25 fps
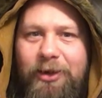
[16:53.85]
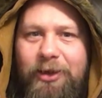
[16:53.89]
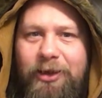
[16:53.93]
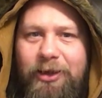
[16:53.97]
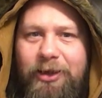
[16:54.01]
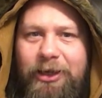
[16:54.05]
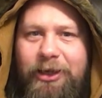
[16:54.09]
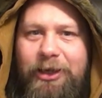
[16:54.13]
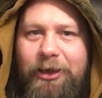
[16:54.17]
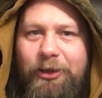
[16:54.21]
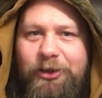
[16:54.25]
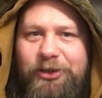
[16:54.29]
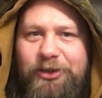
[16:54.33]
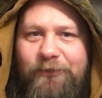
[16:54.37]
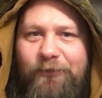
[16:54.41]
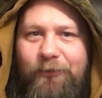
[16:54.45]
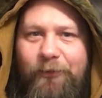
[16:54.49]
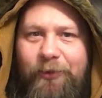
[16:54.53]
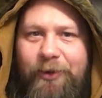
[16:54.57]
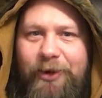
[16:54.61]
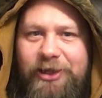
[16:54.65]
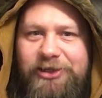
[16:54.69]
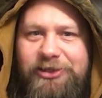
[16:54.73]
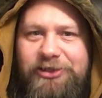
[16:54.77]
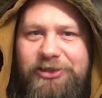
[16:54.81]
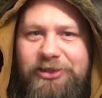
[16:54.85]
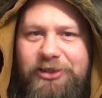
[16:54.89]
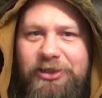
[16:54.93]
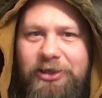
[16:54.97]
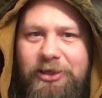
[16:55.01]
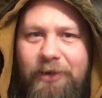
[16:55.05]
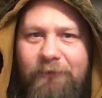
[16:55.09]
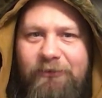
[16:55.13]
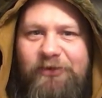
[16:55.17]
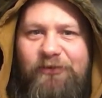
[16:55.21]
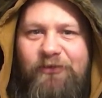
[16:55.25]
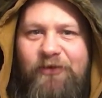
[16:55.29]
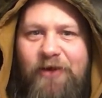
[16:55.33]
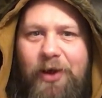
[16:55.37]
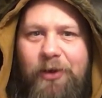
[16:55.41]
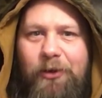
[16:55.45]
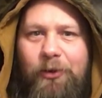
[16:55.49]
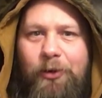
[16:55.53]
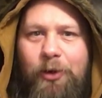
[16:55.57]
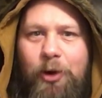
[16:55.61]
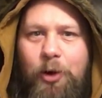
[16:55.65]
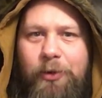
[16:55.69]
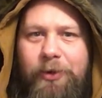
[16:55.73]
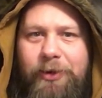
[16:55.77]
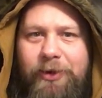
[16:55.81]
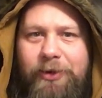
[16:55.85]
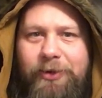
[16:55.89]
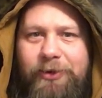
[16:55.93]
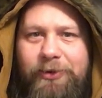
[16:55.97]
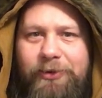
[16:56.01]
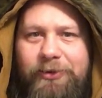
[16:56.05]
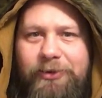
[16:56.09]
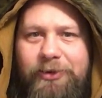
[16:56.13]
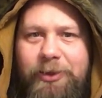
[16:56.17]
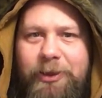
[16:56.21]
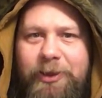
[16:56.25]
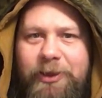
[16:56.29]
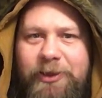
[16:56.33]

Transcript: he hears a voice of his father Odin